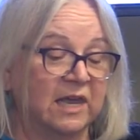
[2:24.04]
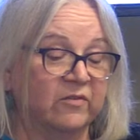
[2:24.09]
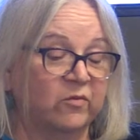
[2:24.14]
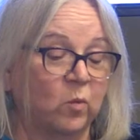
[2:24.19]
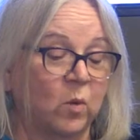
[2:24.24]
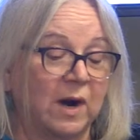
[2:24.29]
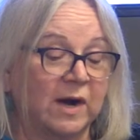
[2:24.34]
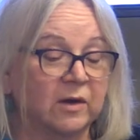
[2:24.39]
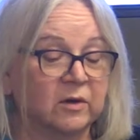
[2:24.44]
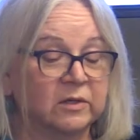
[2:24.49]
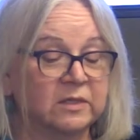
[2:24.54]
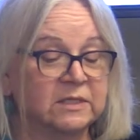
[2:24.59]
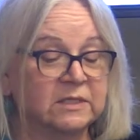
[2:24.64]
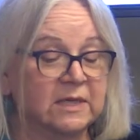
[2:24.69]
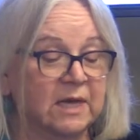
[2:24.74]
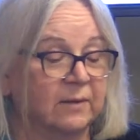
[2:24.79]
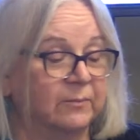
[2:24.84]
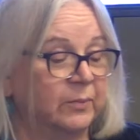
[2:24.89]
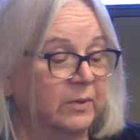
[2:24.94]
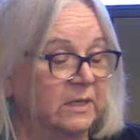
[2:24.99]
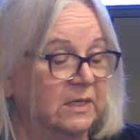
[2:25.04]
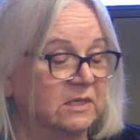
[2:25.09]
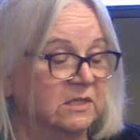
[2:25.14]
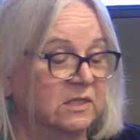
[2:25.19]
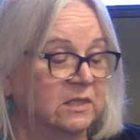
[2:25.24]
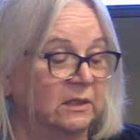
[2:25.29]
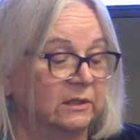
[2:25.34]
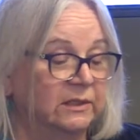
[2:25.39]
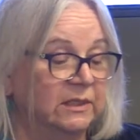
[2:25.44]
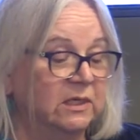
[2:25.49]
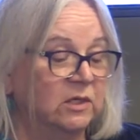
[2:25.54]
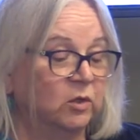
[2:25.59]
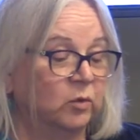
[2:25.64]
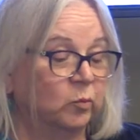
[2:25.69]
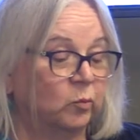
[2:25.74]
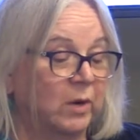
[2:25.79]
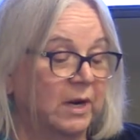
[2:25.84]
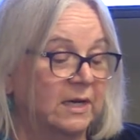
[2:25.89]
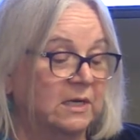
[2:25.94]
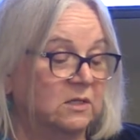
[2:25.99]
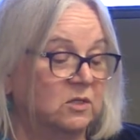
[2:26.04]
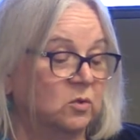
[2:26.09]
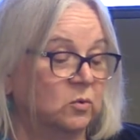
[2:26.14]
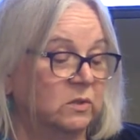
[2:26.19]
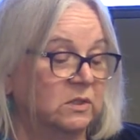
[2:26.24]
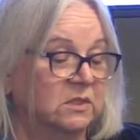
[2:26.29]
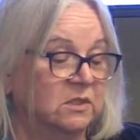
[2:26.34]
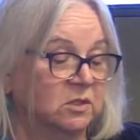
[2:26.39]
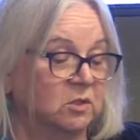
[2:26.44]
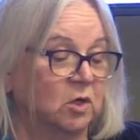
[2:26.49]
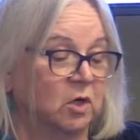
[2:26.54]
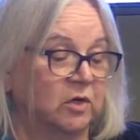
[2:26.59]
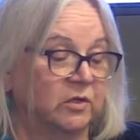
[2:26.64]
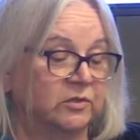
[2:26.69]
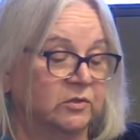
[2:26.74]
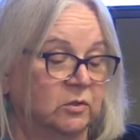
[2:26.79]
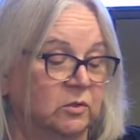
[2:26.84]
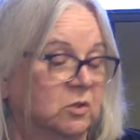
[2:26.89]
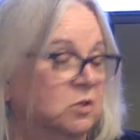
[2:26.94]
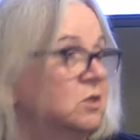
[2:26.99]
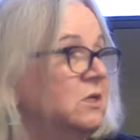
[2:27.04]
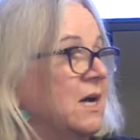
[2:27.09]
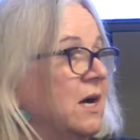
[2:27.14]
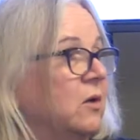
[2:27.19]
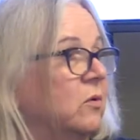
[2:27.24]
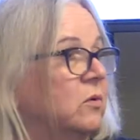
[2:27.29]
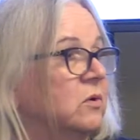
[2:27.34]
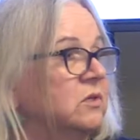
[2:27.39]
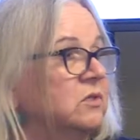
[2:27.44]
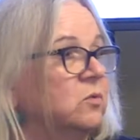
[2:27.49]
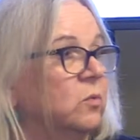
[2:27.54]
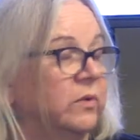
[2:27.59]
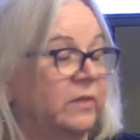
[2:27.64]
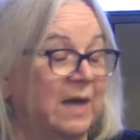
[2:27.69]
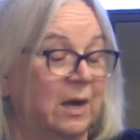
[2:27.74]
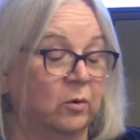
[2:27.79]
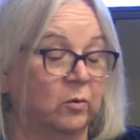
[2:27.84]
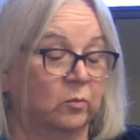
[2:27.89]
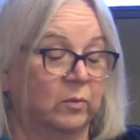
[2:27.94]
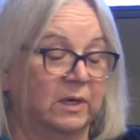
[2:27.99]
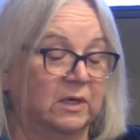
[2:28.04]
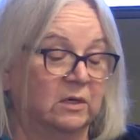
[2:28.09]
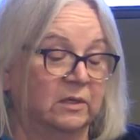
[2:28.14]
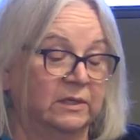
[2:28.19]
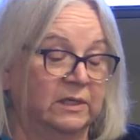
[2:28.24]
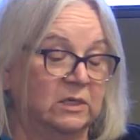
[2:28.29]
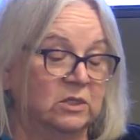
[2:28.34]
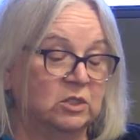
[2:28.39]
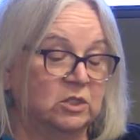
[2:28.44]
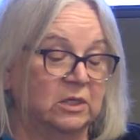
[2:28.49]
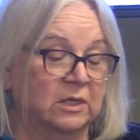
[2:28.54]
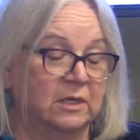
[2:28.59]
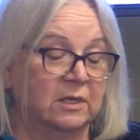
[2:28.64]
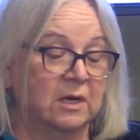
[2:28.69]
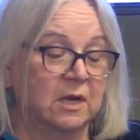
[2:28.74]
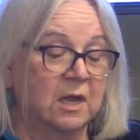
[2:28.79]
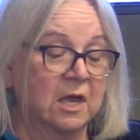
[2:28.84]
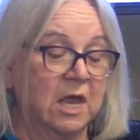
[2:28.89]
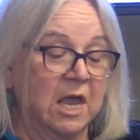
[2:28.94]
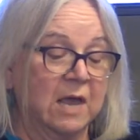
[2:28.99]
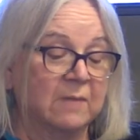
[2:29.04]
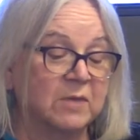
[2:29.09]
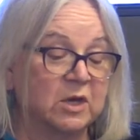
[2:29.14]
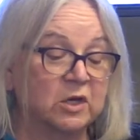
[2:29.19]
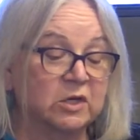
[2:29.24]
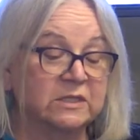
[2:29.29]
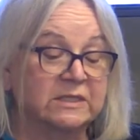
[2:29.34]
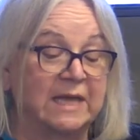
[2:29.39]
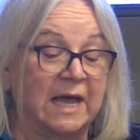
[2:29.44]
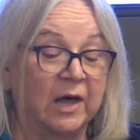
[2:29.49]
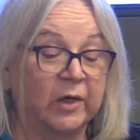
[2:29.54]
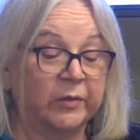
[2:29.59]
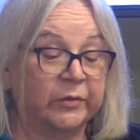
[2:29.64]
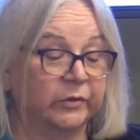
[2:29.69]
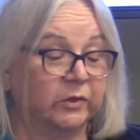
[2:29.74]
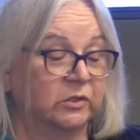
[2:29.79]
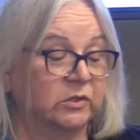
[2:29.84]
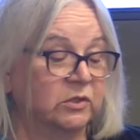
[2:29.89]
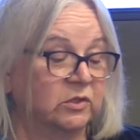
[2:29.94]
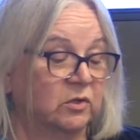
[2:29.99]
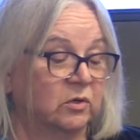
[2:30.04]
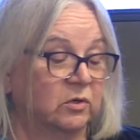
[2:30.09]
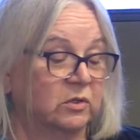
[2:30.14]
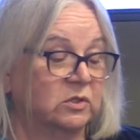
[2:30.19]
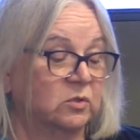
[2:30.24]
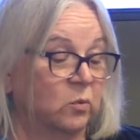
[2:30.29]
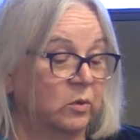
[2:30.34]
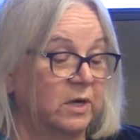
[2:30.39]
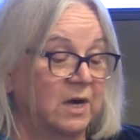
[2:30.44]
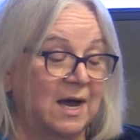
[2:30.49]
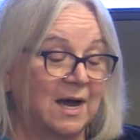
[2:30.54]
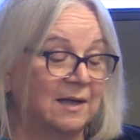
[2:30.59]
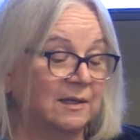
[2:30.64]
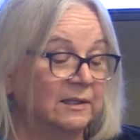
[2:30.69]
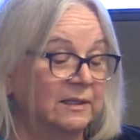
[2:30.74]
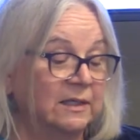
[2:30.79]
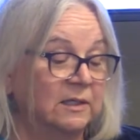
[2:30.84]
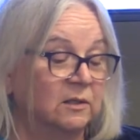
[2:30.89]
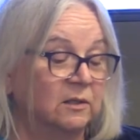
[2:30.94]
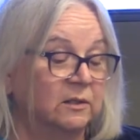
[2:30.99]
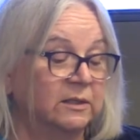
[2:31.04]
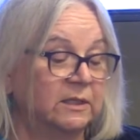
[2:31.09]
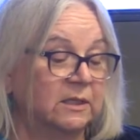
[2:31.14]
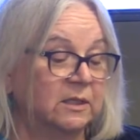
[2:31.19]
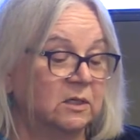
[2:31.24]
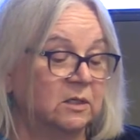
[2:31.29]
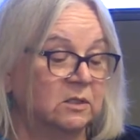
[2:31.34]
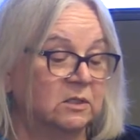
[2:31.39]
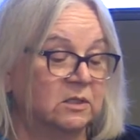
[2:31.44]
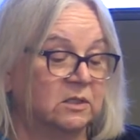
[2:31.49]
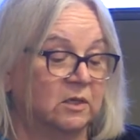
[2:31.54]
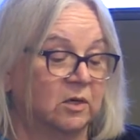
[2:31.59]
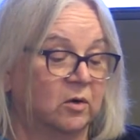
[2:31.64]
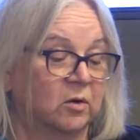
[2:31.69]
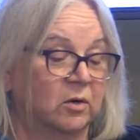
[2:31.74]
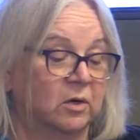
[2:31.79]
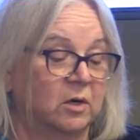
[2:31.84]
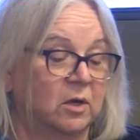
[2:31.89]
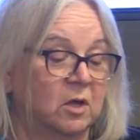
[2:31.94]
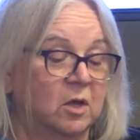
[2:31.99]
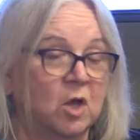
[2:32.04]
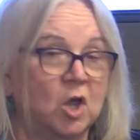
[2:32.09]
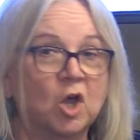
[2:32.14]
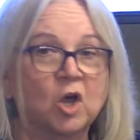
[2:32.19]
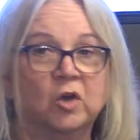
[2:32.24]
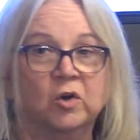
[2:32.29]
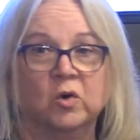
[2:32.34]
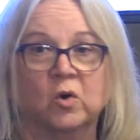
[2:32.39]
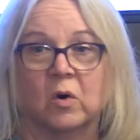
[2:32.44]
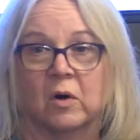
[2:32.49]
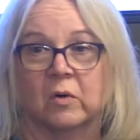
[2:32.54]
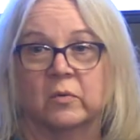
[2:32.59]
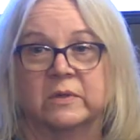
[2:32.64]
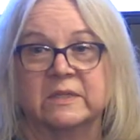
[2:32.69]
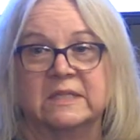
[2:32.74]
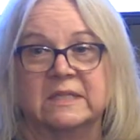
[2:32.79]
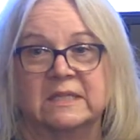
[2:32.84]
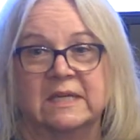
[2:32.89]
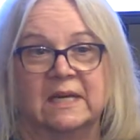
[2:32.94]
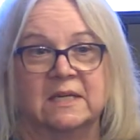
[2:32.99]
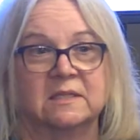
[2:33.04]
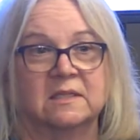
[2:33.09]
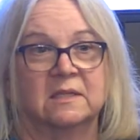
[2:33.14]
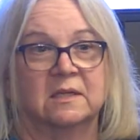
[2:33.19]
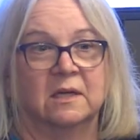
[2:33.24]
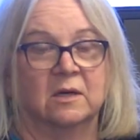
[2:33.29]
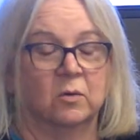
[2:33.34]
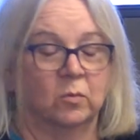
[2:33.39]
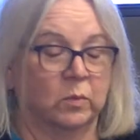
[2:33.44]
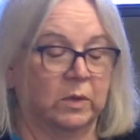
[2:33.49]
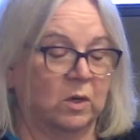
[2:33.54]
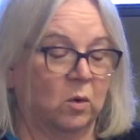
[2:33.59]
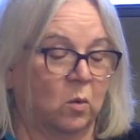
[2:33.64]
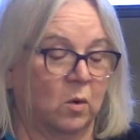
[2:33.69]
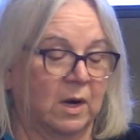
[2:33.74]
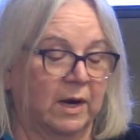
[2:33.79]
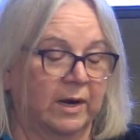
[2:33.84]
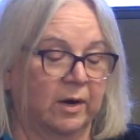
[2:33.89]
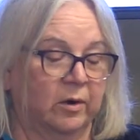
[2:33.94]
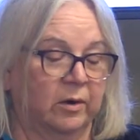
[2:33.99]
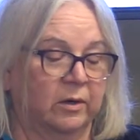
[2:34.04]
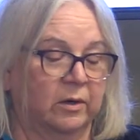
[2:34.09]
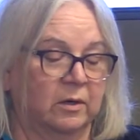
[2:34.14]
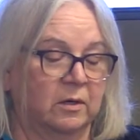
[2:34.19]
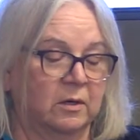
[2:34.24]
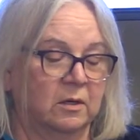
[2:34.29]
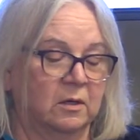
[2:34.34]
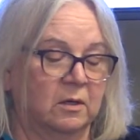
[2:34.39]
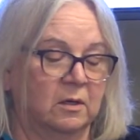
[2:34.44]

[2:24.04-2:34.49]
gave wireless companies the legal right to install such towers without regulation because health concerns were not legally considered, nor was testing required.